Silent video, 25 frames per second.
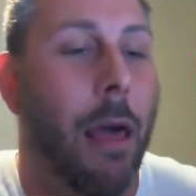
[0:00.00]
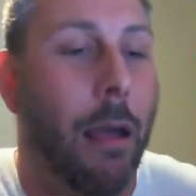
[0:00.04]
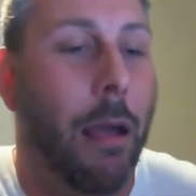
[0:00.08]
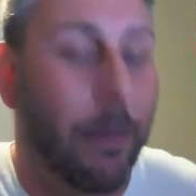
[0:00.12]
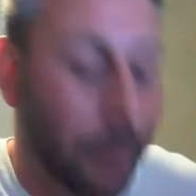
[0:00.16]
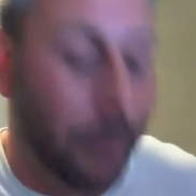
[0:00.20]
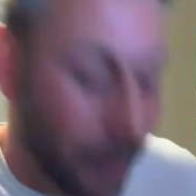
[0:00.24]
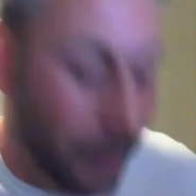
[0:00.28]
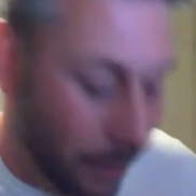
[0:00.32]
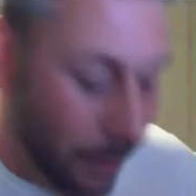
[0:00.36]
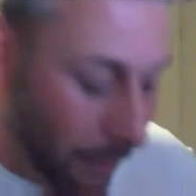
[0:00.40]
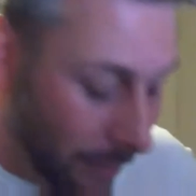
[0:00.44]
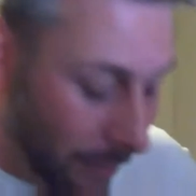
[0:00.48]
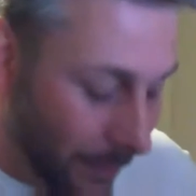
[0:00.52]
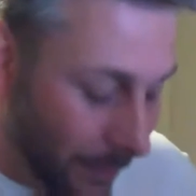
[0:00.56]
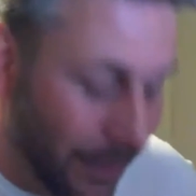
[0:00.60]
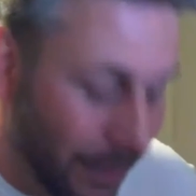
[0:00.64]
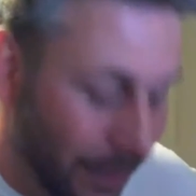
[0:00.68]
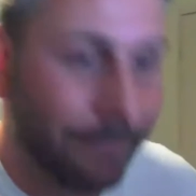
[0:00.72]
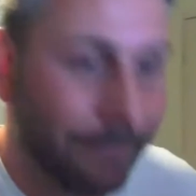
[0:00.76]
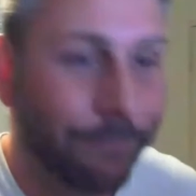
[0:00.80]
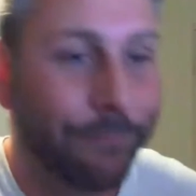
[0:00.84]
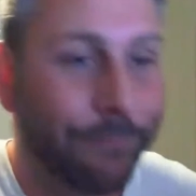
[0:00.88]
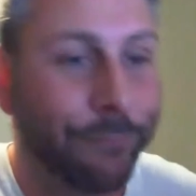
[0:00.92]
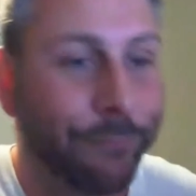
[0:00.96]
you know what I
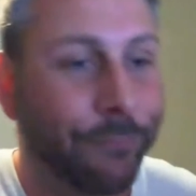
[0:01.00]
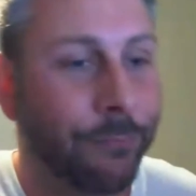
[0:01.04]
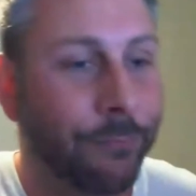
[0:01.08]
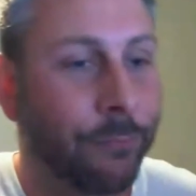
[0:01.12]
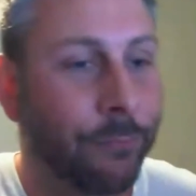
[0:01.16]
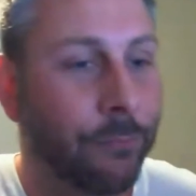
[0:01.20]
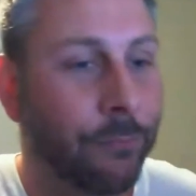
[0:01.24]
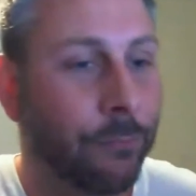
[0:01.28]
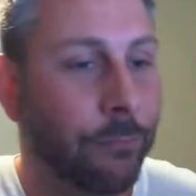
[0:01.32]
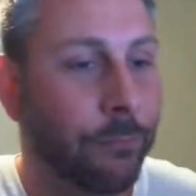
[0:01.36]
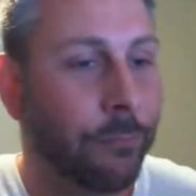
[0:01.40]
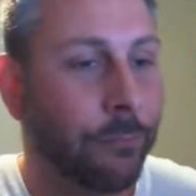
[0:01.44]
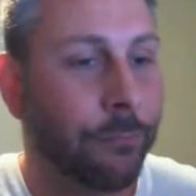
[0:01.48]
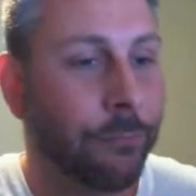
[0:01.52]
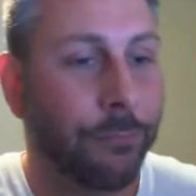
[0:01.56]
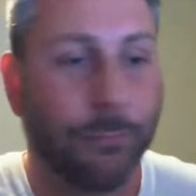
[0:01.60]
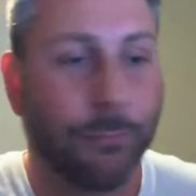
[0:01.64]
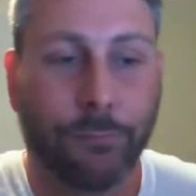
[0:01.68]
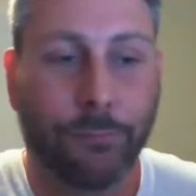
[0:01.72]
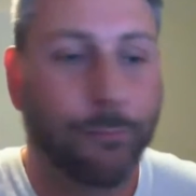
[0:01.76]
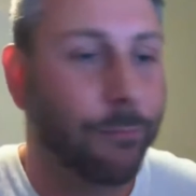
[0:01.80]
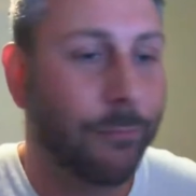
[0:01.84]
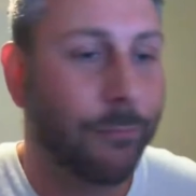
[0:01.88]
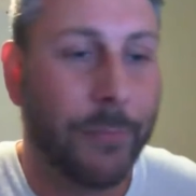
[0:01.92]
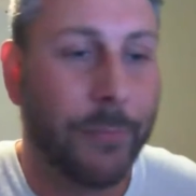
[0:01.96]
mean?
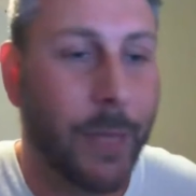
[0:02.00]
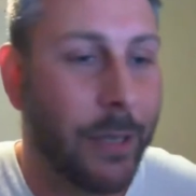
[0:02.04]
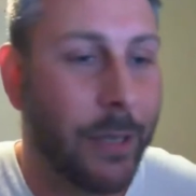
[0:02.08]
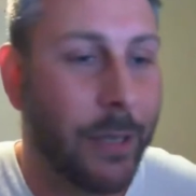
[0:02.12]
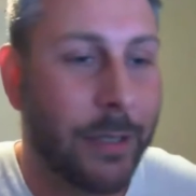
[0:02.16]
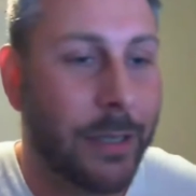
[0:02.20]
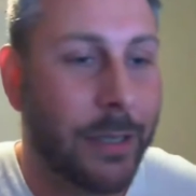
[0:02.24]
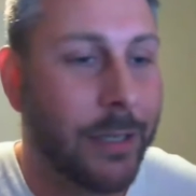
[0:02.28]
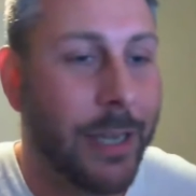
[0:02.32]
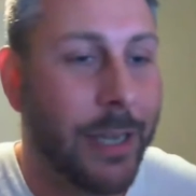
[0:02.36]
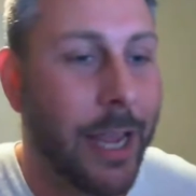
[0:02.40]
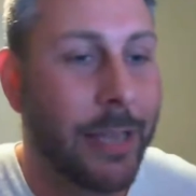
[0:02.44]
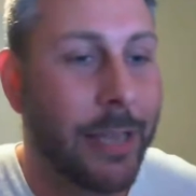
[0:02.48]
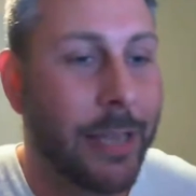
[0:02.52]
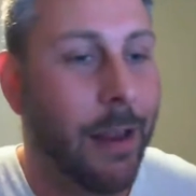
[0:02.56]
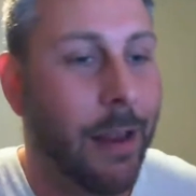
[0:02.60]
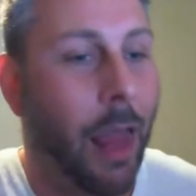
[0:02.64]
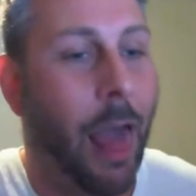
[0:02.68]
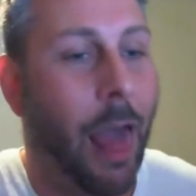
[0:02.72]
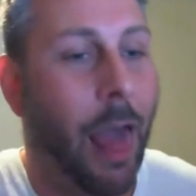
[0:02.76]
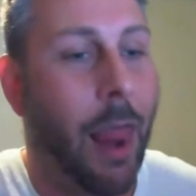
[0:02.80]
It just gets that.